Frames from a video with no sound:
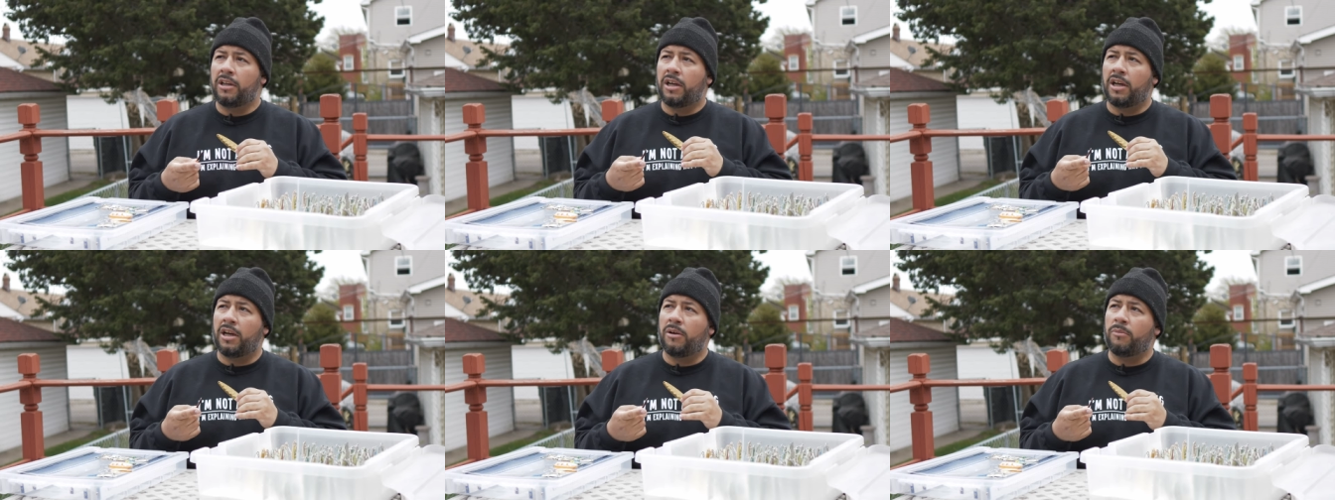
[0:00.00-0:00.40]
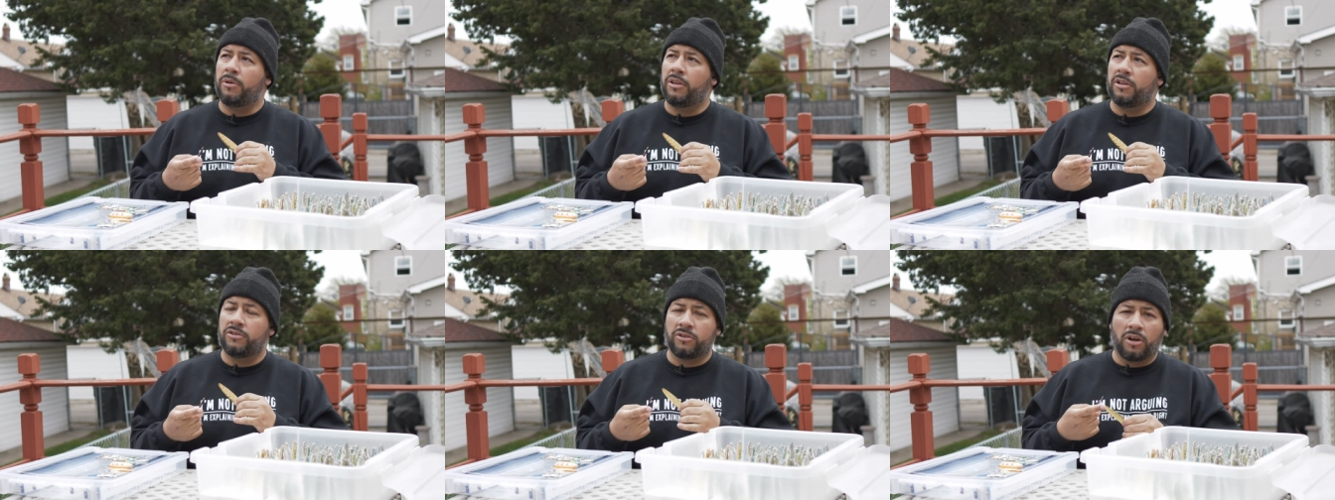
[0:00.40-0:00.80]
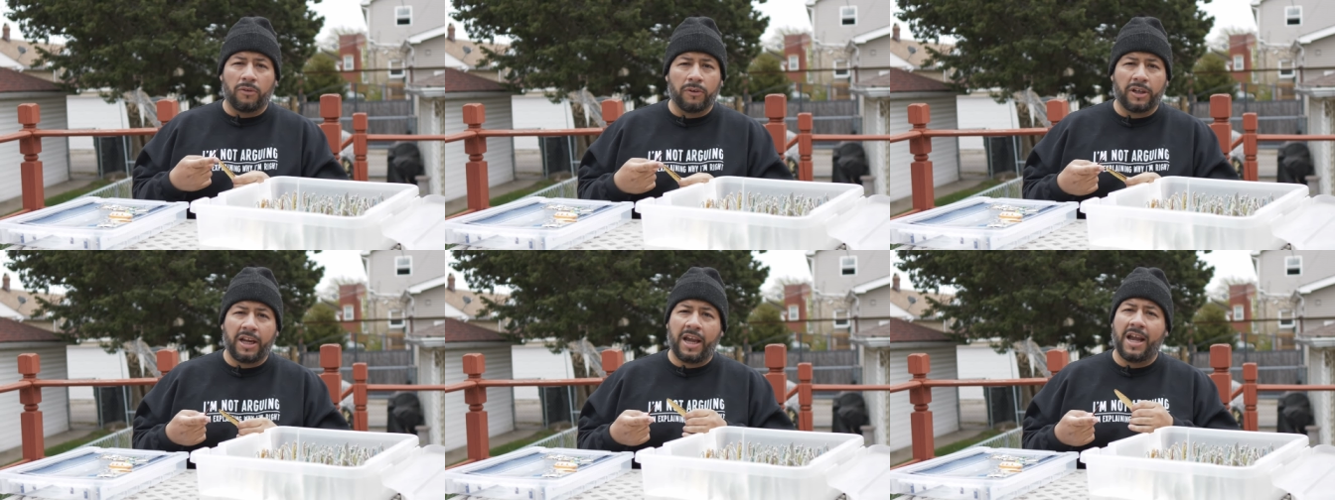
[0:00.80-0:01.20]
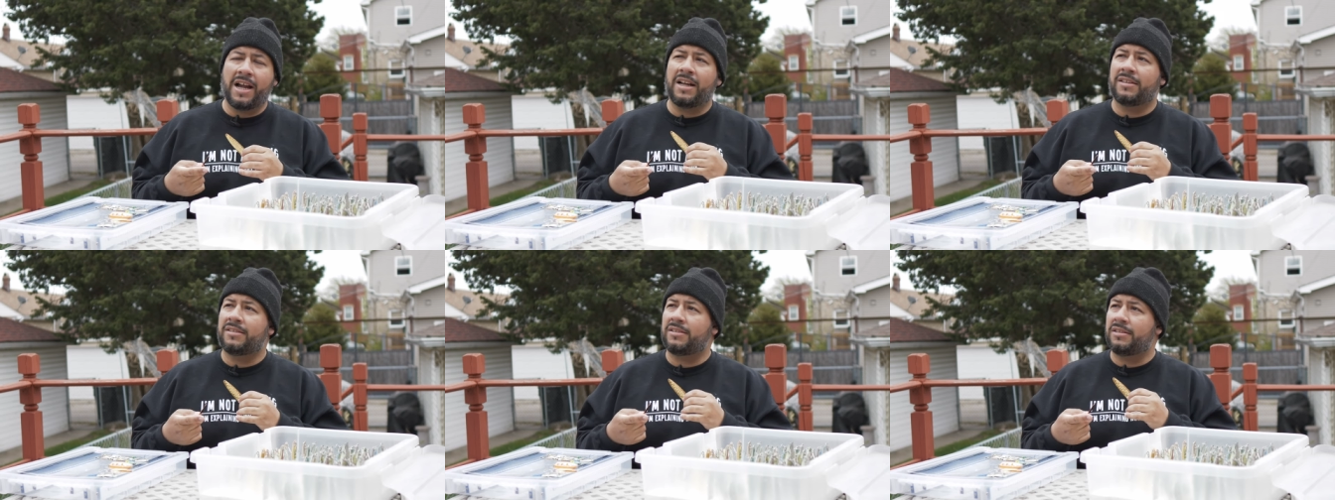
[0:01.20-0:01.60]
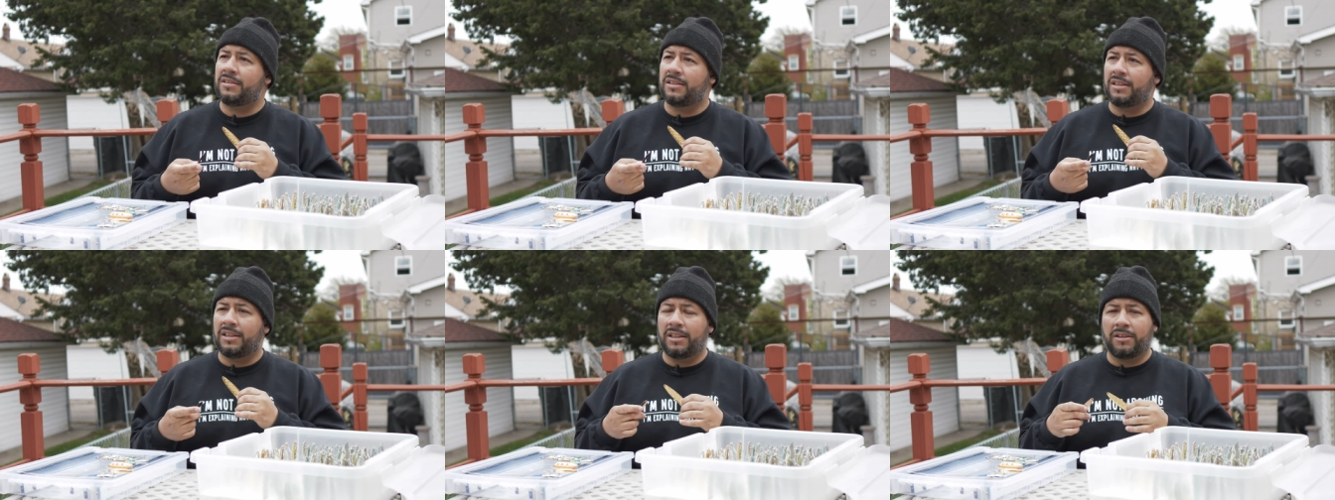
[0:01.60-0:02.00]
uh, when there's overcast,
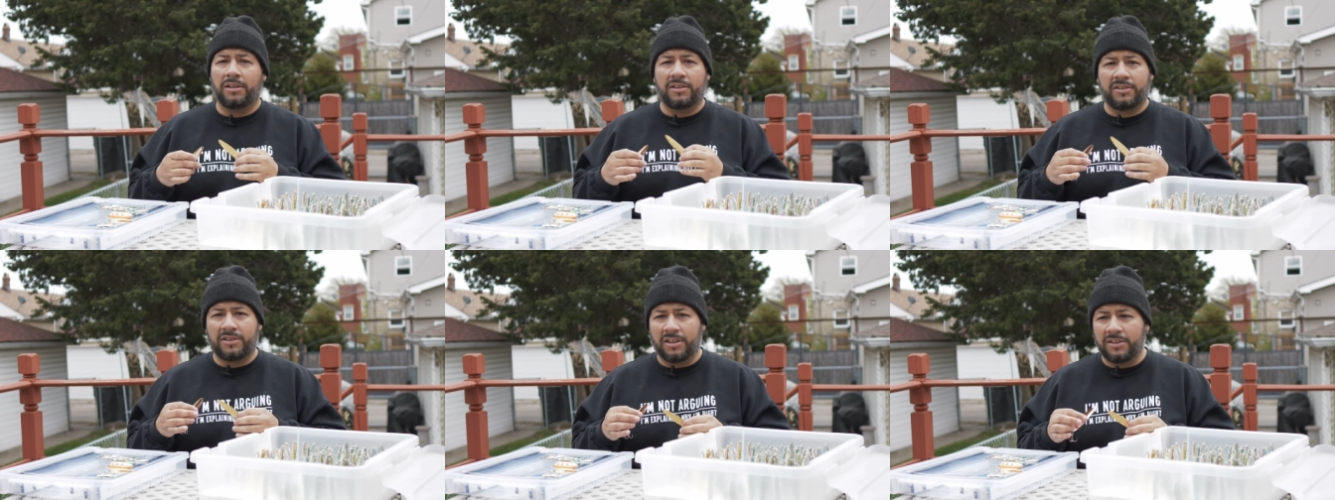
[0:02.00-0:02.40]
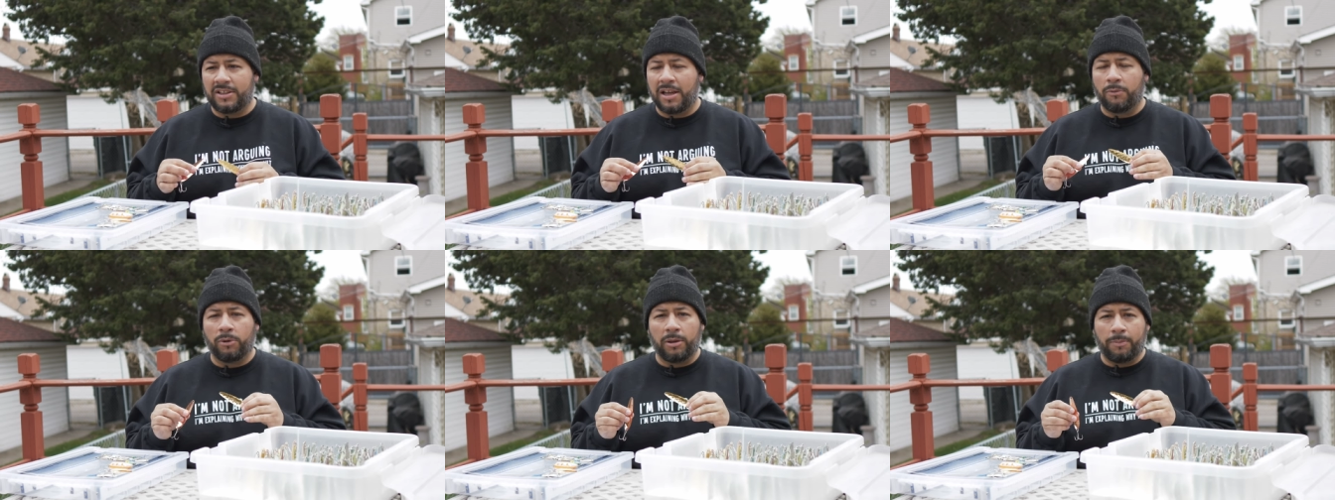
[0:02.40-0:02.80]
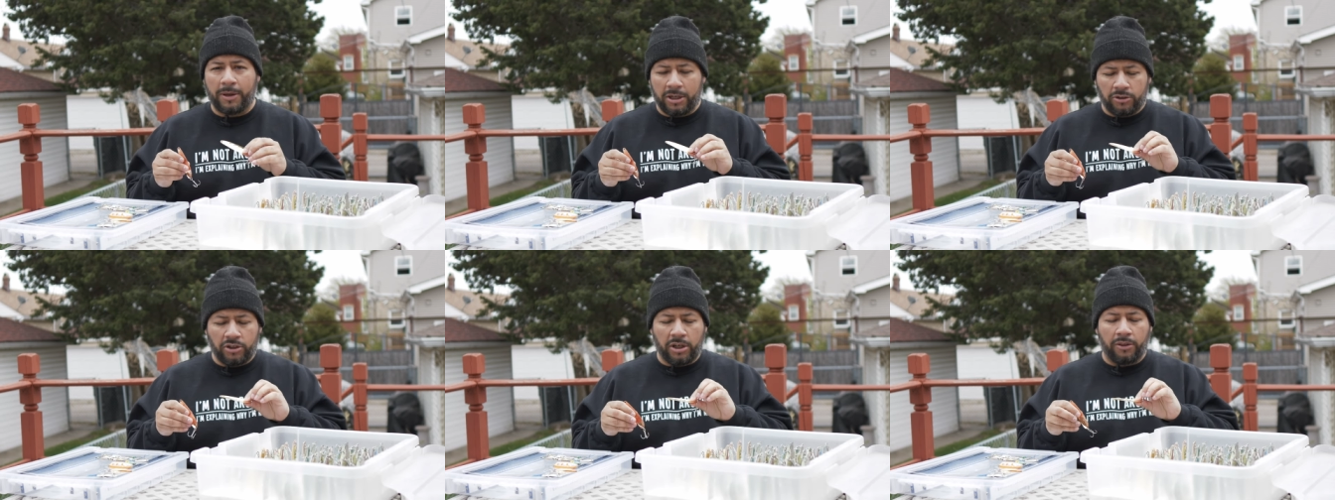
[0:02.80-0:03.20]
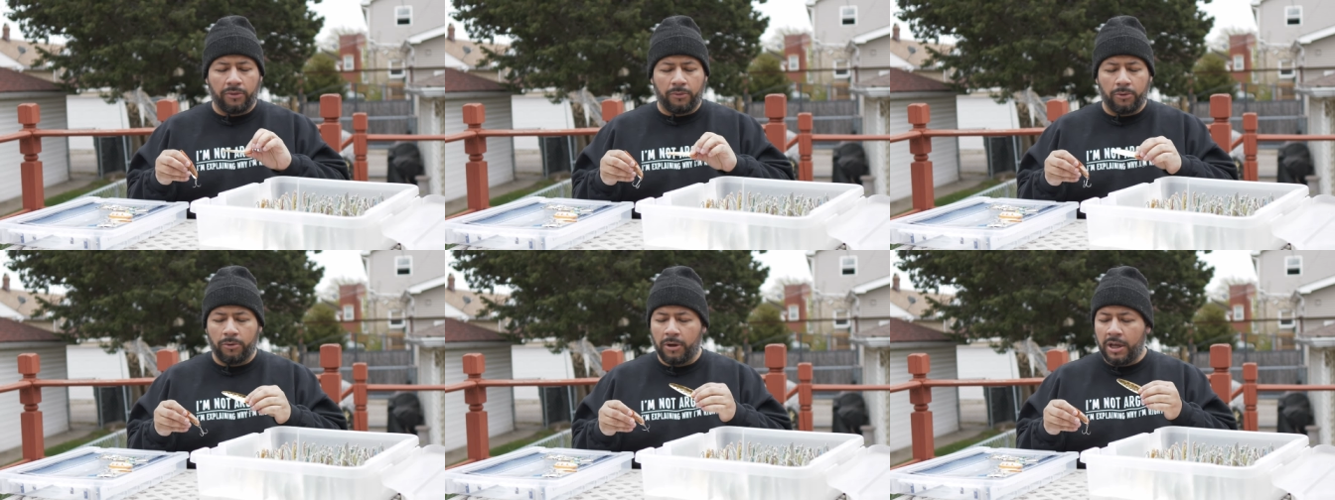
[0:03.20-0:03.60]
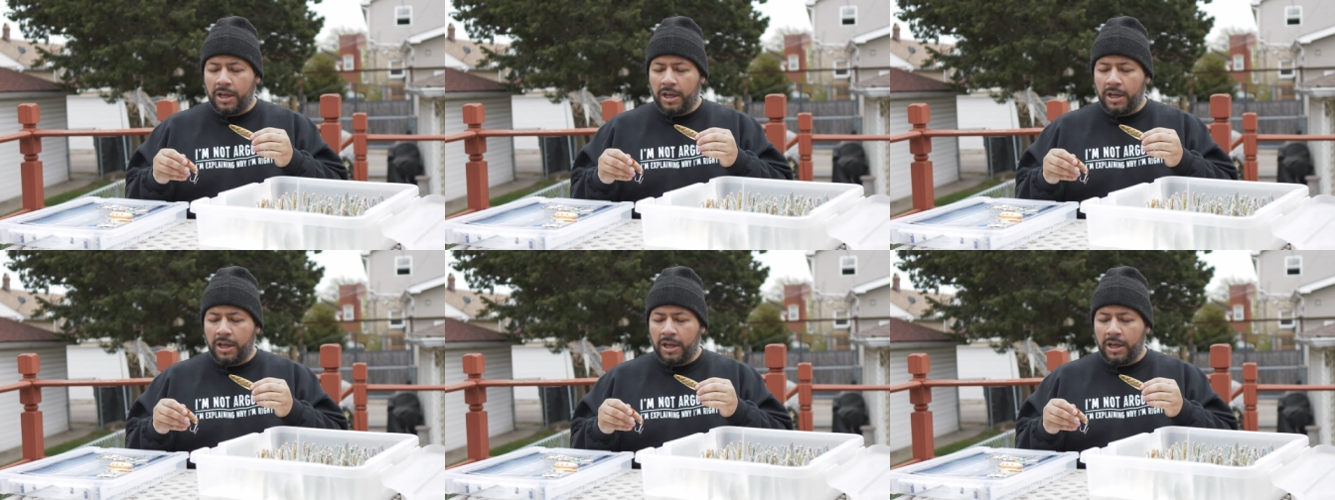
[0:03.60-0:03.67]
uh, the sun's not really penetrating through.